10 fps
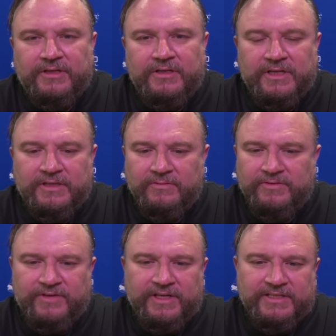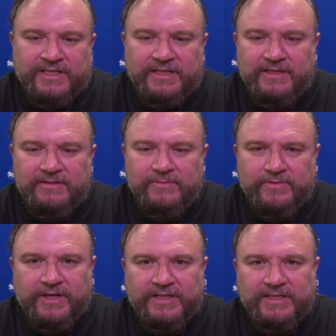and we've got to take
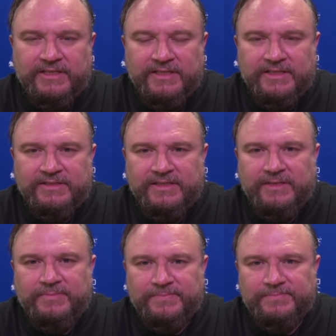the next step.